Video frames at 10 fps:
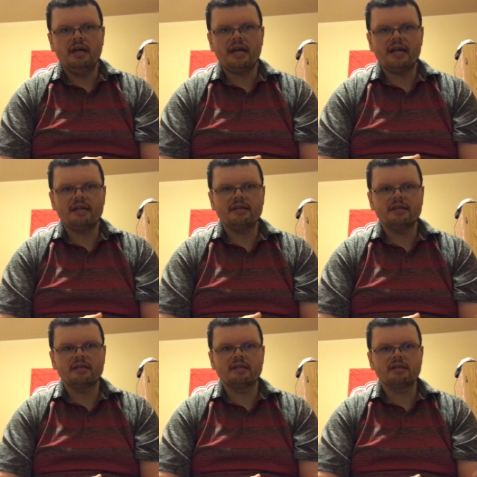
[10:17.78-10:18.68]
and
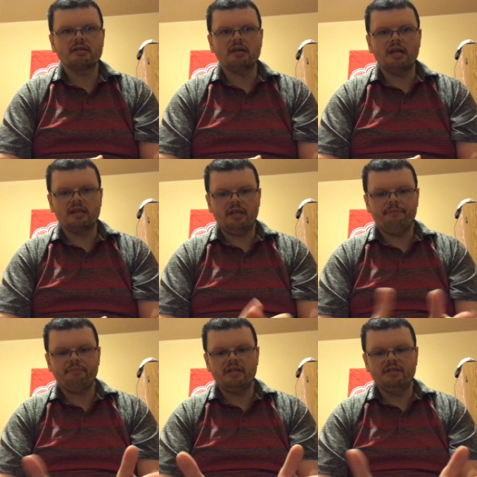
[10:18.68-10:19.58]
I
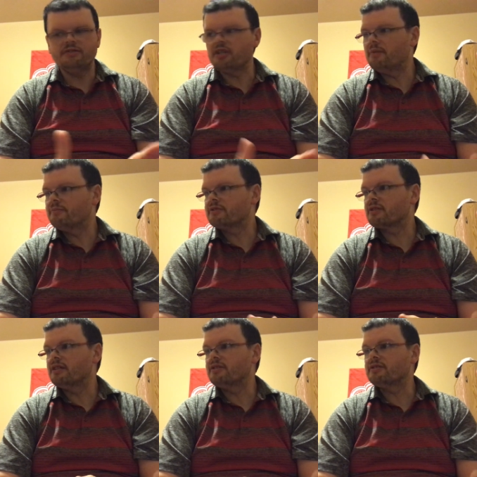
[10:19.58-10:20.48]
love playing drums
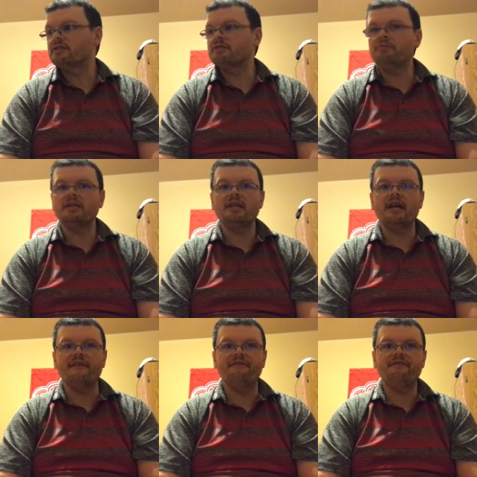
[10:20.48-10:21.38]
because it's my
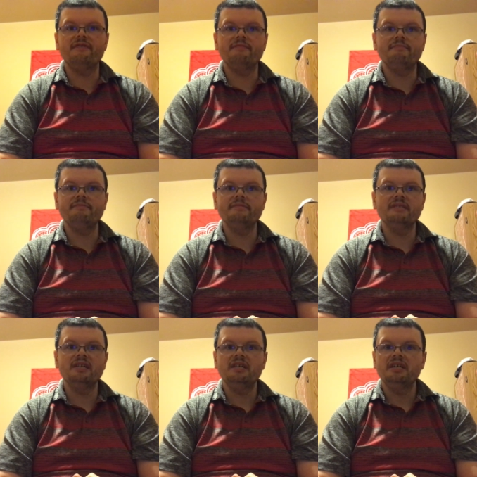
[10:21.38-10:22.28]
life.
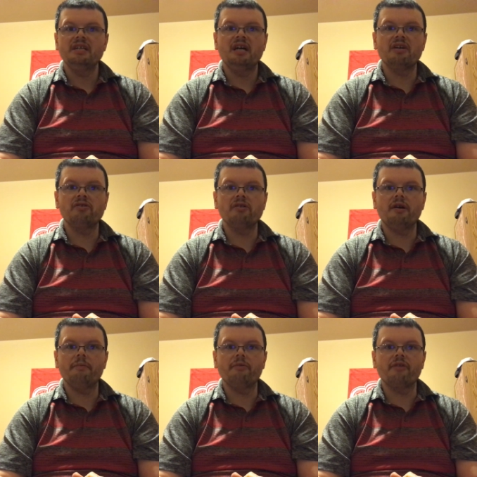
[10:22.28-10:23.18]
I grew
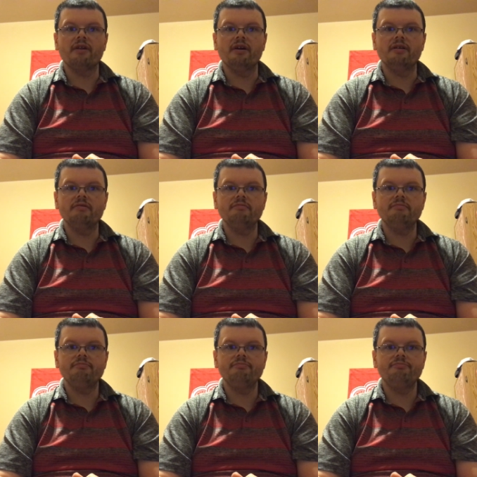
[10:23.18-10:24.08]
up with it.
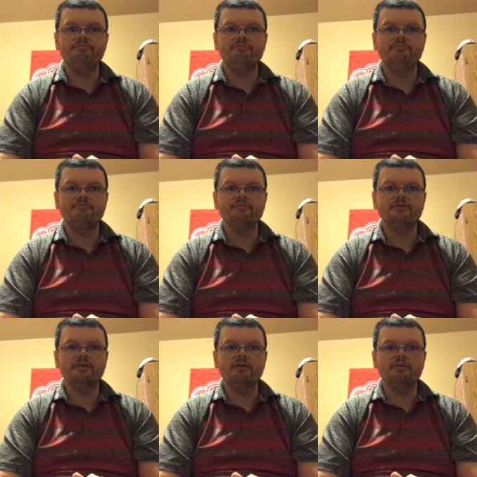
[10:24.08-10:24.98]

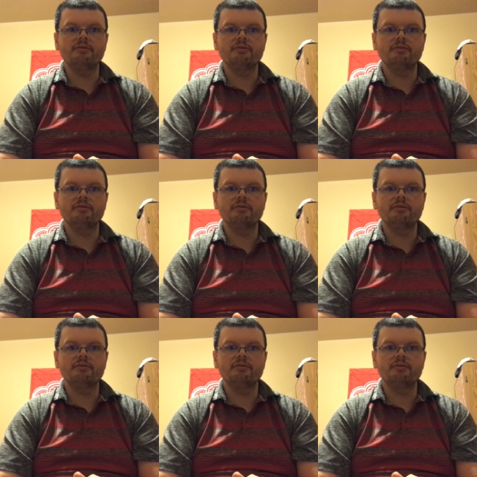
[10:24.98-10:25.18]
So,